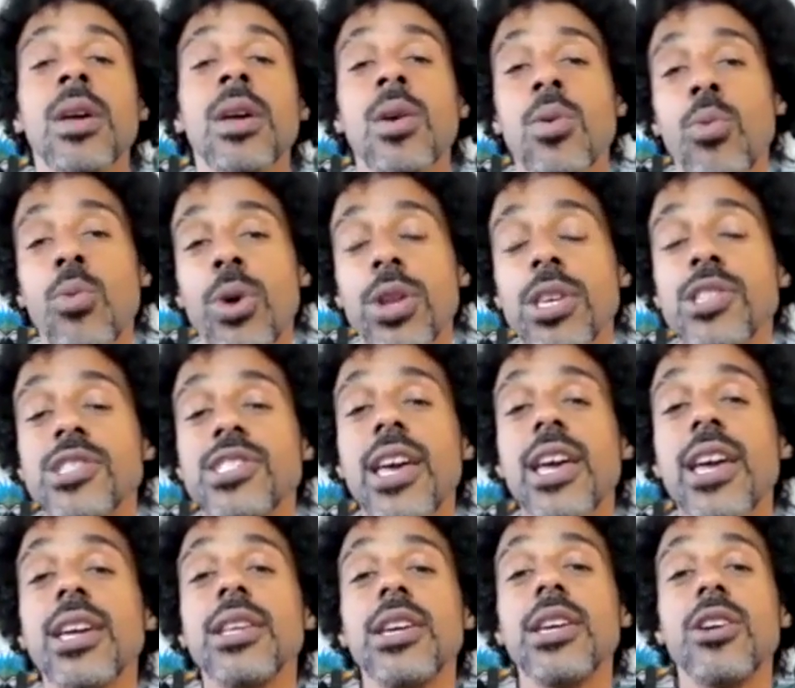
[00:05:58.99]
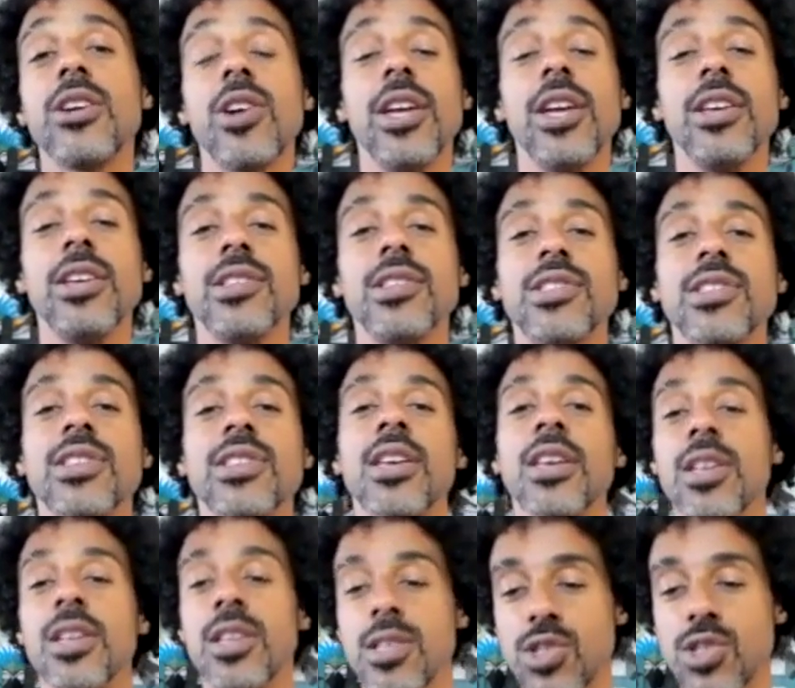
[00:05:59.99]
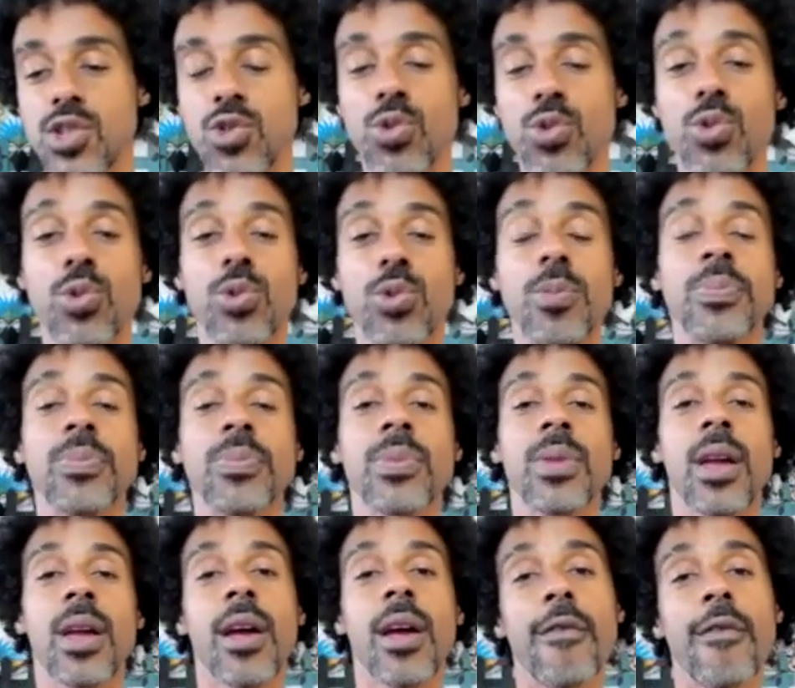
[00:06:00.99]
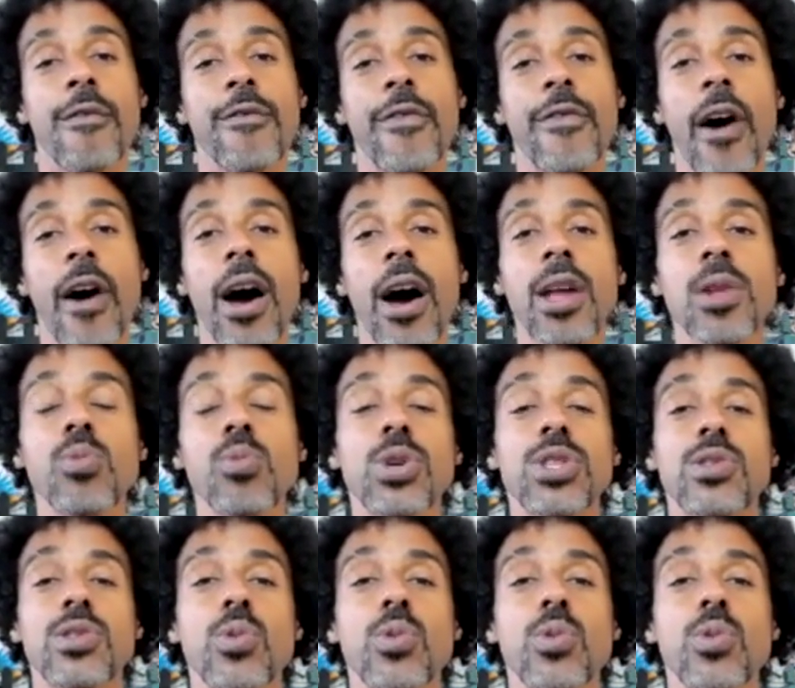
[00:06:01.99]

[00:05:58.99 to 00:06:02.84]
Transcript: what he's saying here is to find what the